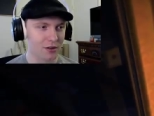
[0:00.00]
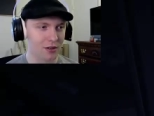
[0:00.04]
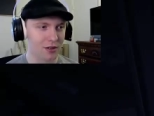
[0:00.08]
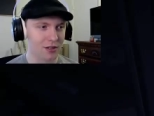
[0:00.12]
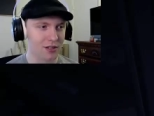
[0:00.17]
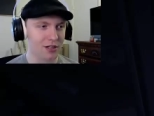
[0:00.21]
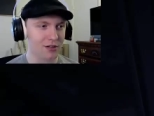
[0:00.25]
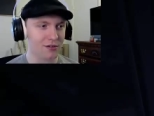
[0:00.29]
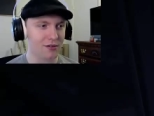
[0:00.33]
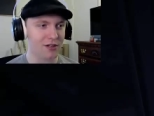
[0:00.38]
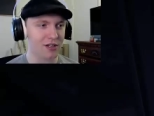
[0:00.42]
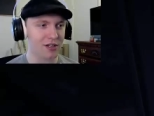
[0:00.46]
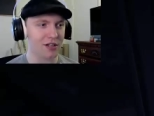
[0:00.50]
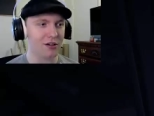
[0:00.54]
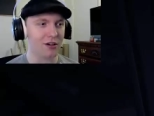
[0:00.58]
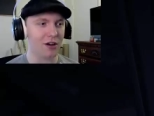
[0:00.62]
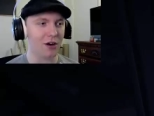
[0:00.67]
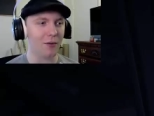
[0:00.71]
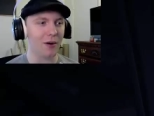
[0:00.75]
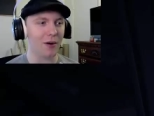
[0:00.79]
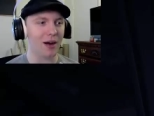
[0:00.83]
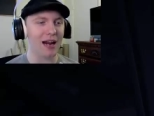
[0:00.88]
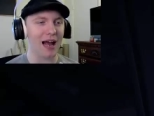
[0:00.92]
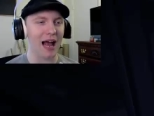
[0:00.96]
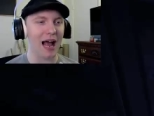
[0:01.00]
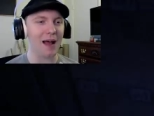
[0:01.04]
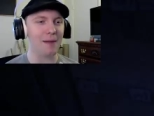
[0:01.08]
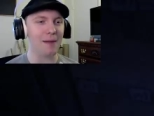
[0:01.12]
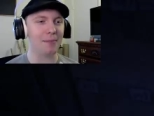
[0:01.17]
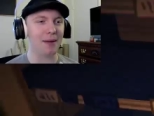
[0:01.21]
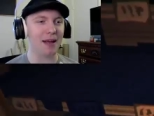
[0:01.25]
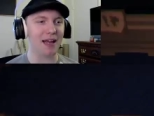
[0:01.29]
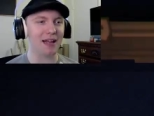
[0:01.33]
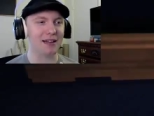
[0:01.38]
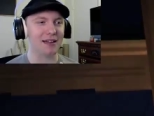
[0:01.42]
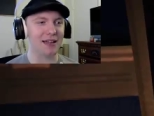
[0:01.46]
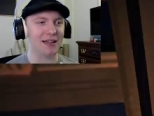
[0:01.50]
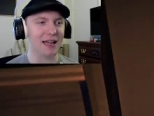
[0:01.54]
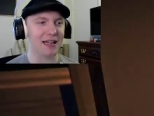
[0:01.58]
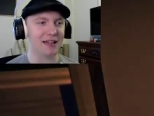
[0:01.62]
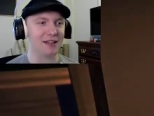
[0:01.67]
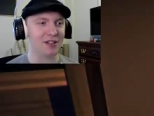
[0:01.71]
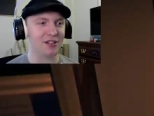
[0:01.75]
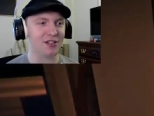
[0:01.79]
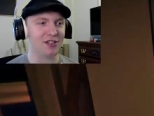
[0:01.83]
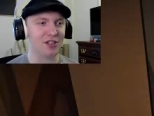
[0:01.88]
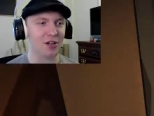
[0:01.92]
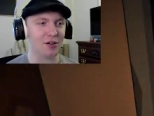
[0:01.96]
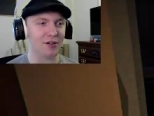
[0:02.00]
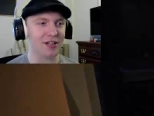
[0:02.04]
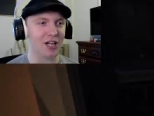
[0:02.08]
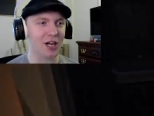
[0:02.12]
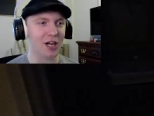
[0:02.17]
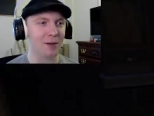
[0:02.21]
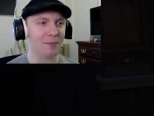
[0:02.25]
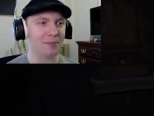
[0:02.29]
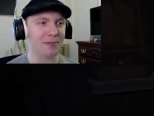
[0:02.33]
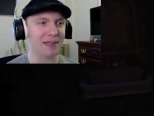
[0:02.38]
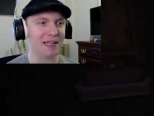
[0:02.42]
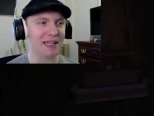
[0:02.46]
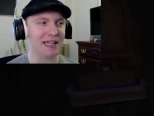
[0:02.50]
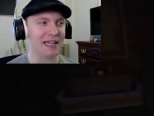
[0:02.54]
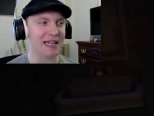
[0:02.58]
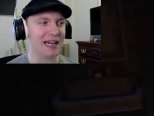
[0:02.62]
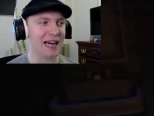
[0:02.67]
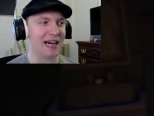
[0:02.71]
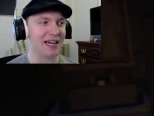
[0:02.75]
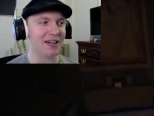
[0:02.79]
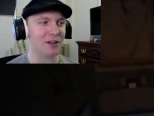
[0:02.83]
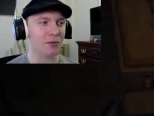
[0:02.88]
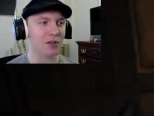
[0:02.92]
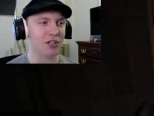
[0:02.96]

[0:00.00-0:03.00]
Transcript: Dude, you know what? I bet that the soda company kind of